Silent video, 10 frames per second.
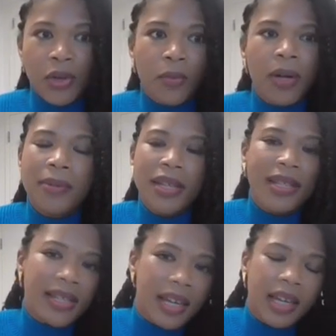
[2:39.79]
So, what we
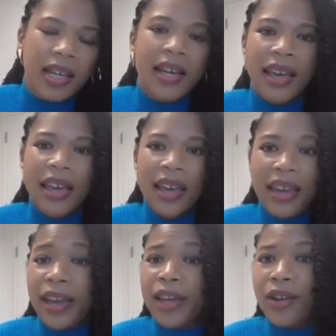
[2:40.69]
see
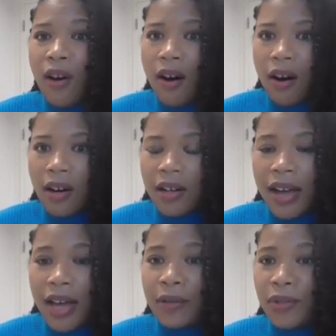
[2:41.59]
in our
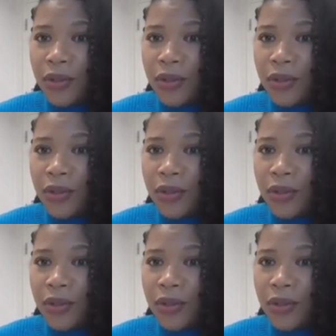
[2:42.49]
kind of